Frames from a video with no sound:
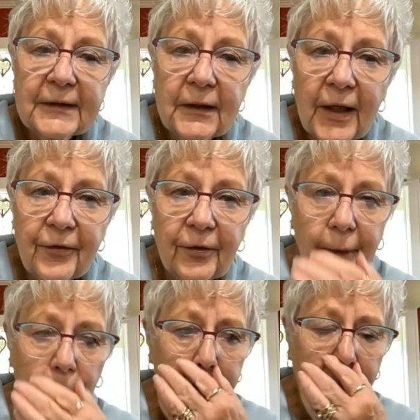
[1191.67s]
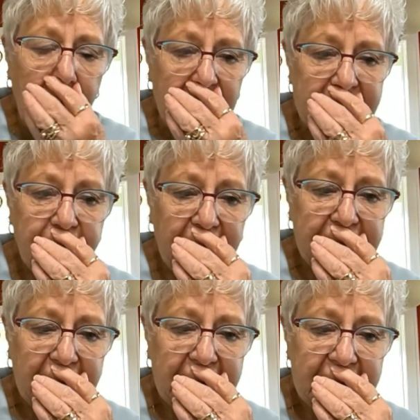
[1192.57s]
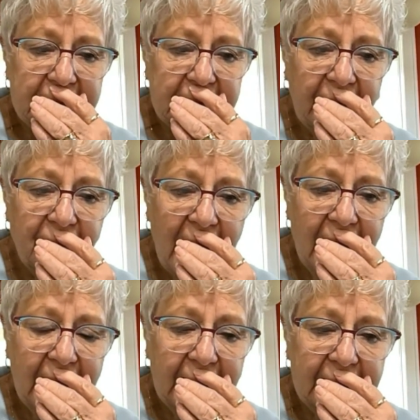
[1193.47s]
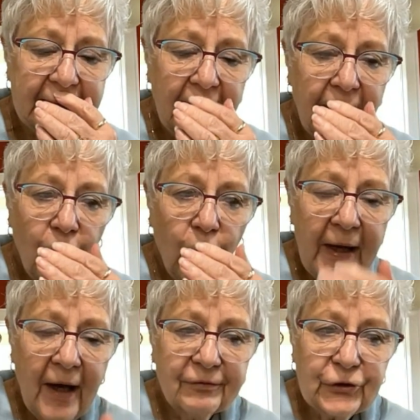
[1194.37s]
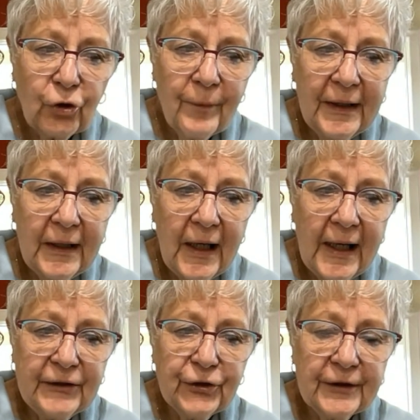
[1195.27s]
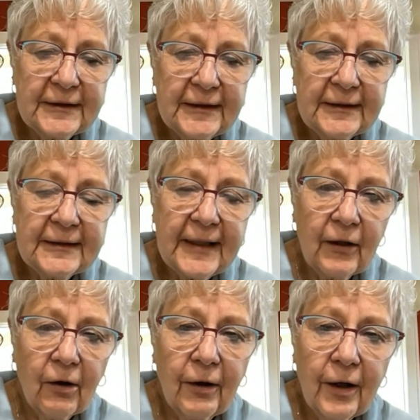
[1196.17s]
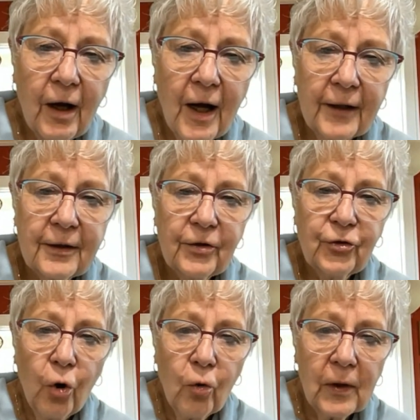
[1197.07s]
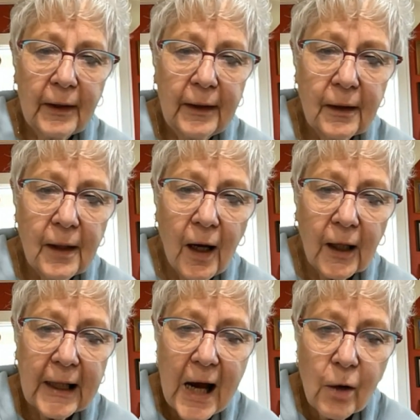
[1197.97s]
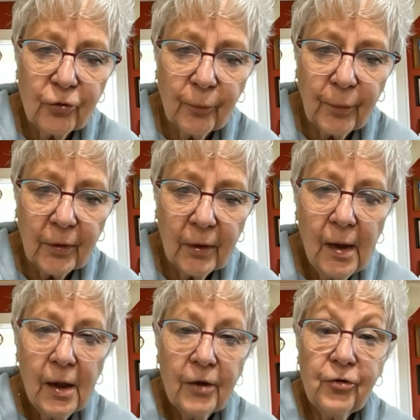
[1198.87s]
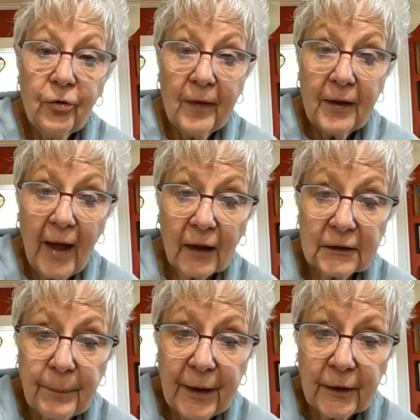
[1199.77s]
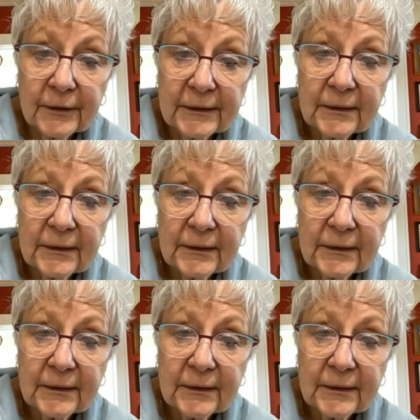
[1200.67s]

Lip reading: another aspect to this, and that is we have so many agencies that are not totally accountable to the taxpayers.